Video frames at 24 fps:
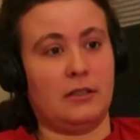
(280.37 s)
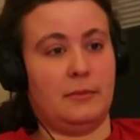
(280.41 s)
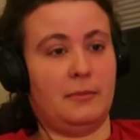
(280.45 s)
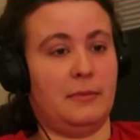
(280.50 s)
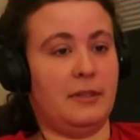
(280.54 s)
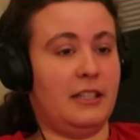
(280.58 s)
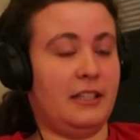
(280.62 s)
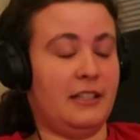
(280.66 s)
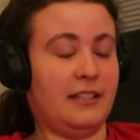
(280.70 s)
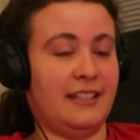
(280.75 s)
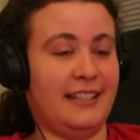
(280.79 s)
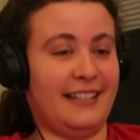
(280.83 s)
I
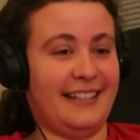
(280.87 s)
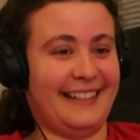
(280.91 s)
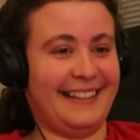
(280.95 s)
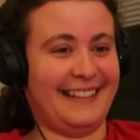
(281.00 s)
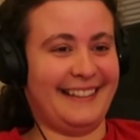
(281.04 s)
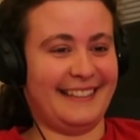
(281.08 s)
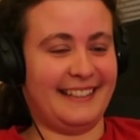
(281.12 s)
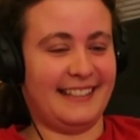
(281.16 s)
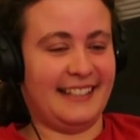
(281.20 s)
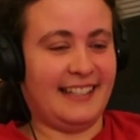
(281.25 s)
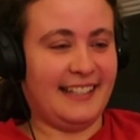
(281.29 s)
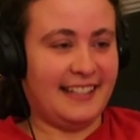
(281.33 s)
mean,
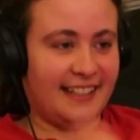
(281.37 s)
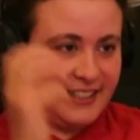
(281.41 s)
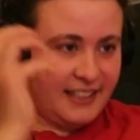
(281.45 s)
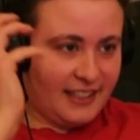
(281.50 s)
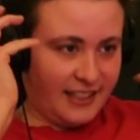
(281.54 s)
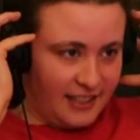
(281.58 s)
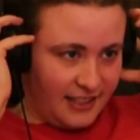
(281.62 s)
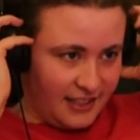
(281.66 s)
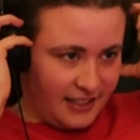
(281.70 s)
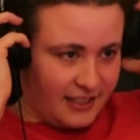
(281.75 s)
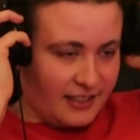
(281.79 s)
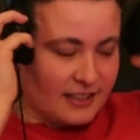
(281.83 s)
I
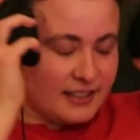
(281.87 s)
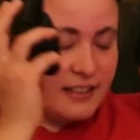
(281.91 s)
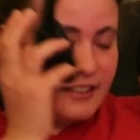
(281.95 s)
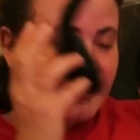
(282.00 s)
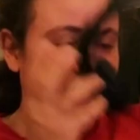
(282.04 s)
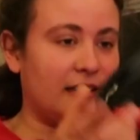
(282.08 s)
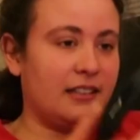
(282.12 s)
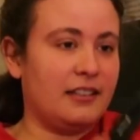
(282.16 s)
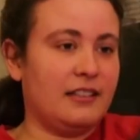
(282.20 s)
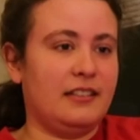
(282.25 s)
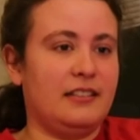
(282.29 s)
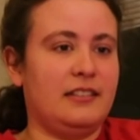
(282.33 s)

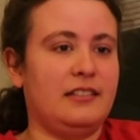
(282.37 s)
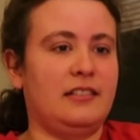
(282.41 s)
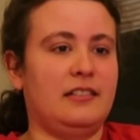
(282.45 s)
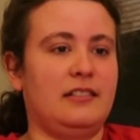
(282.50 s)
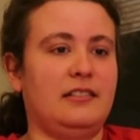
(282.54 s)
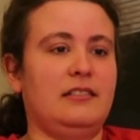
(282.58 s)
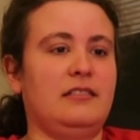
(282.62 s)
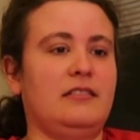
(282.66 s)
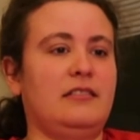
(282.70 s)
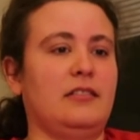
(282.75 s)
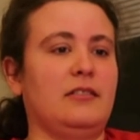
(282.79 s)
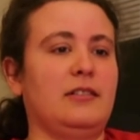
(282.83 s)

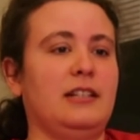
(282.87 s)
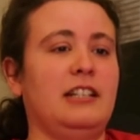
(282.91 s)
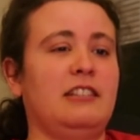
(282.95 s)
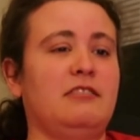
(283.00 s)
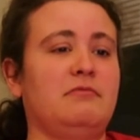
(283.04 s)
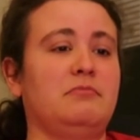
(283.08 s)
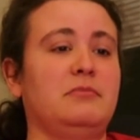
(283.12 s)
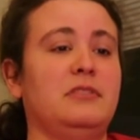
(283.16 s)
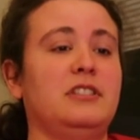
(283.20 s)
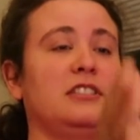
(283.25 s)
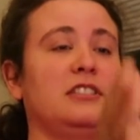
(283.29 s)
don't have